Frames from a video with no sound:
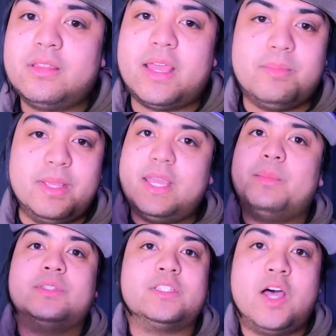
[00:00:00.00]
and being
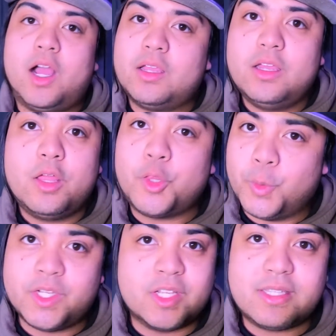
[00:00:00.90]
able to talk
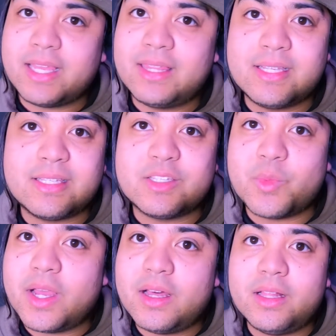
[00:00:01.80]
through it just like this as
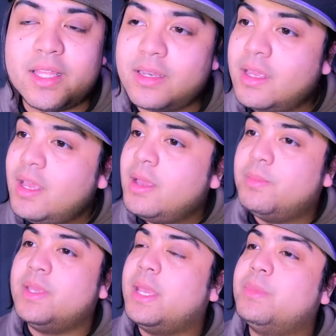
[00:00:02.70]
well, and
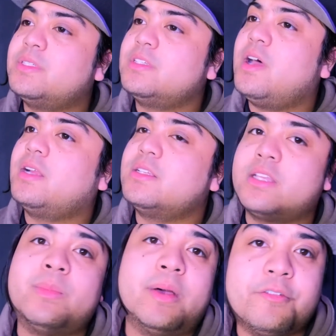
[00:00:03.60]
being able to talk to
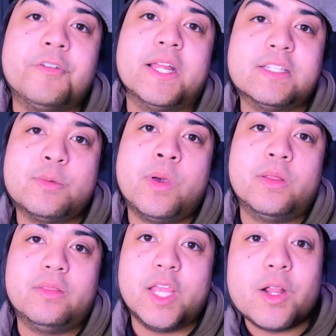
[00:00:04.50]
some of my friends
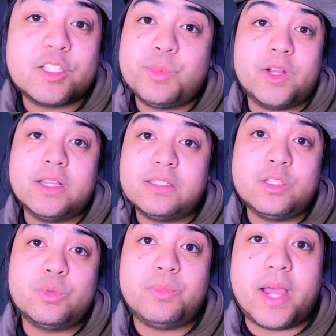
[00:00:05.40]
about their
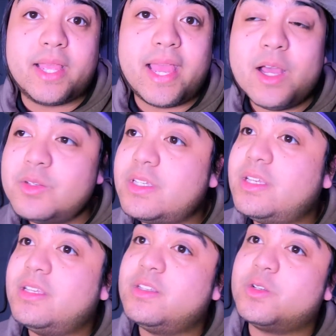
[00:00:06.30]
experiences with buying
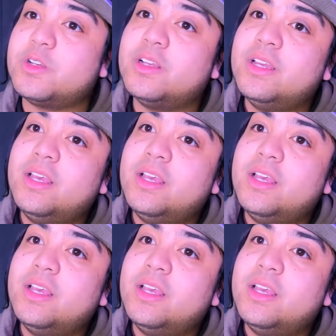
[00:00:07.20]
houses, or